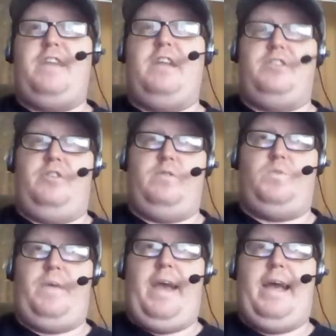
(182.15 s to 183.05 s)
Daniels
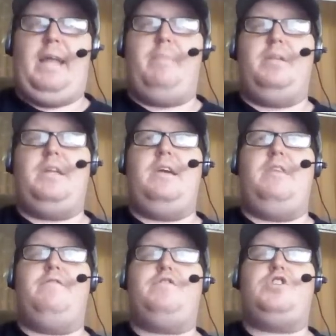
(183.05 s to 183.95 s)
interviews. We had, I
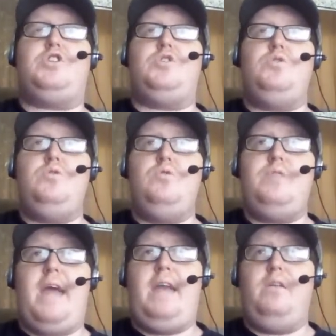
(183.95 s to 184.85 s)
believe, 2
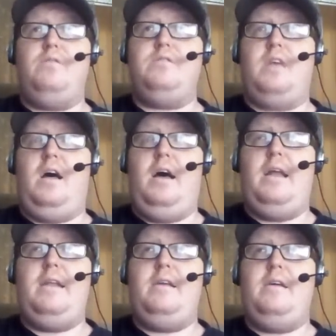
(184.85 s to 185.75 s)
Daniels
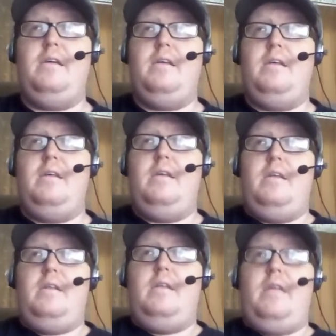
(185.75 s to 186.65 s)
on
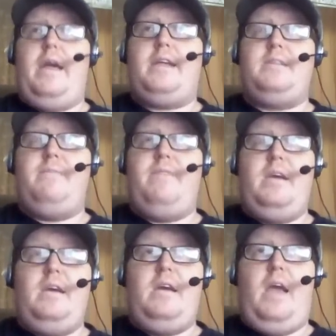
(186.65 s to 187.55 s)

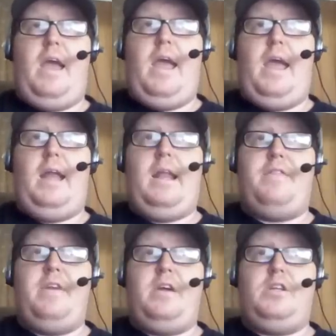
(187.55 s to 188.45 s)
XMV, and I
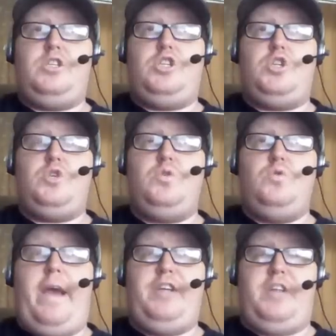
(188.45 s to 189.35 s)
think
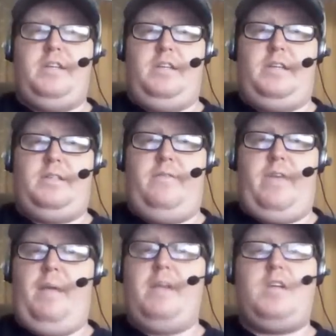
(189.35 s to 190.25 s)
2 AJs on
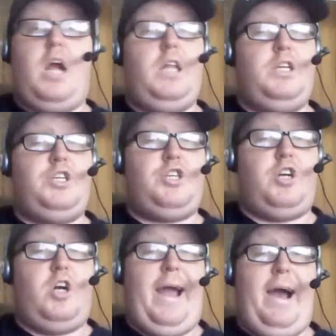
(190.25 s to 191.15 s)
XMV. I'm not entirely
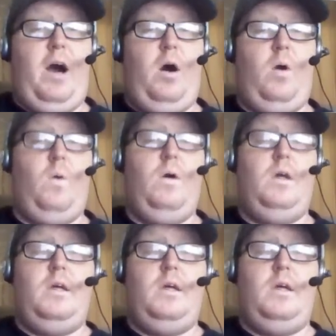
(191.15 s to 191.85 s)
sure how.